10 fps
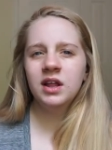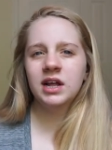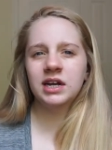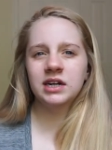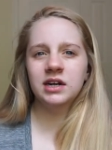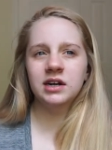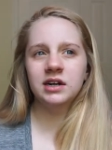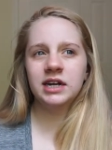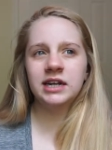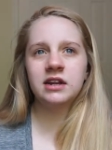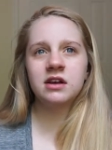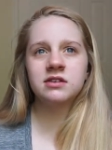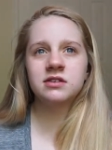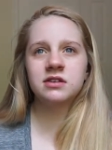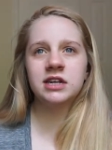like a he
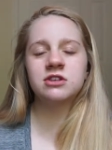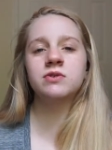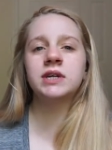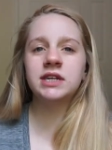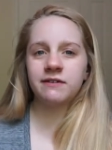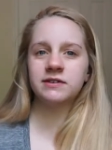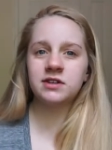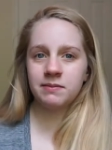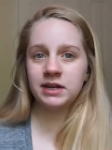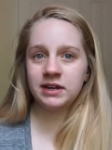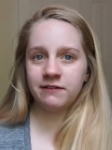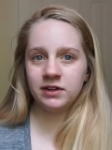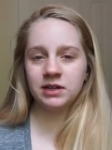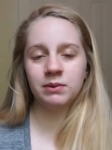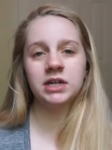does he's doing diff something
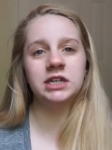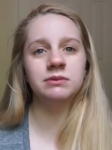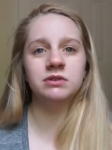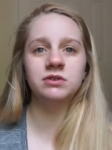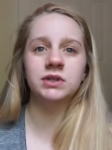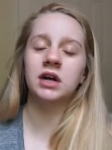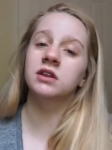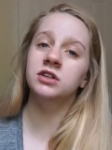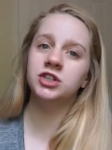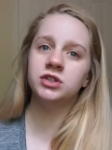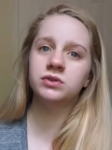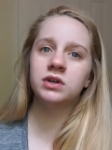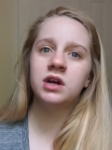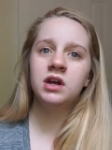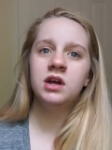different than what he was doing on
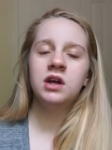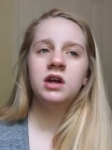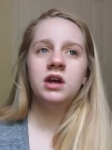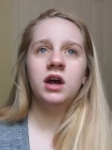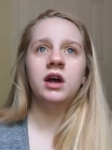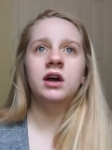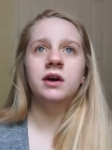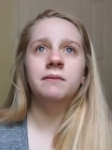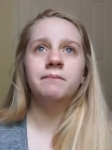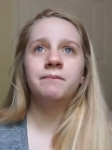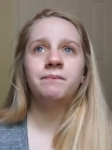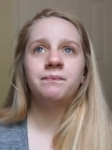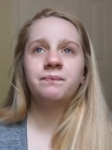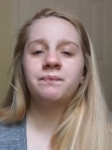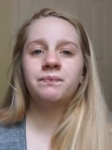Lejeune. Um,
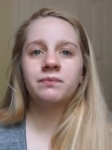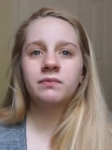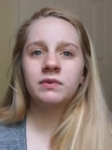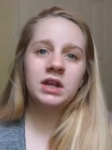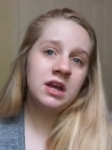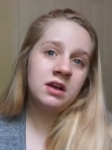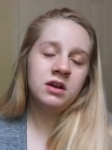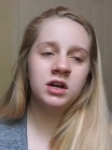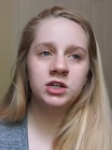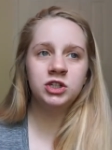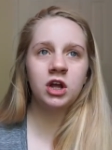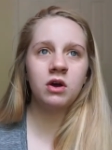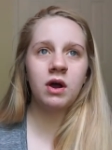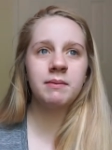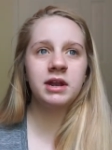so
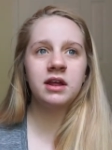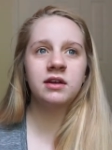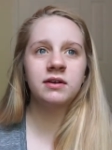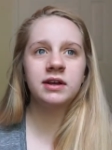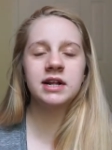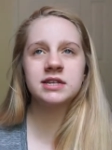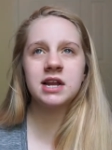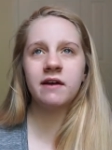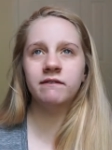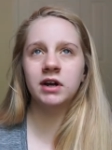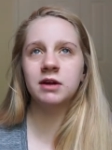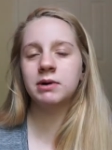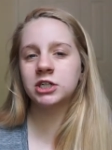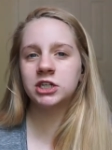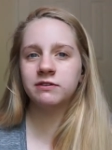I mean it's not very
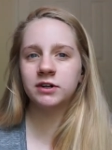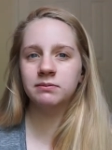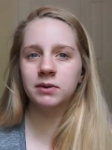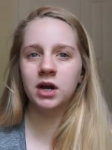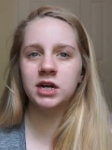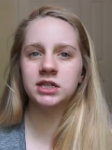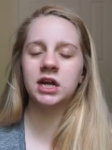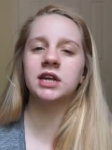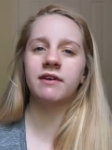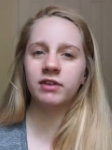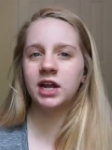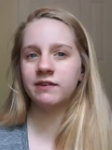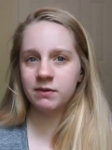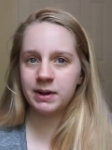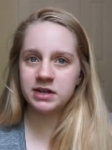much different but it's definitely a
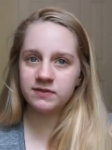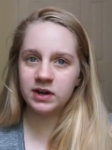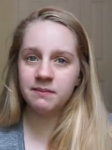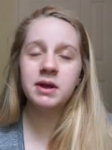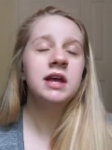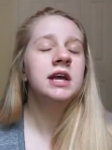different pace for him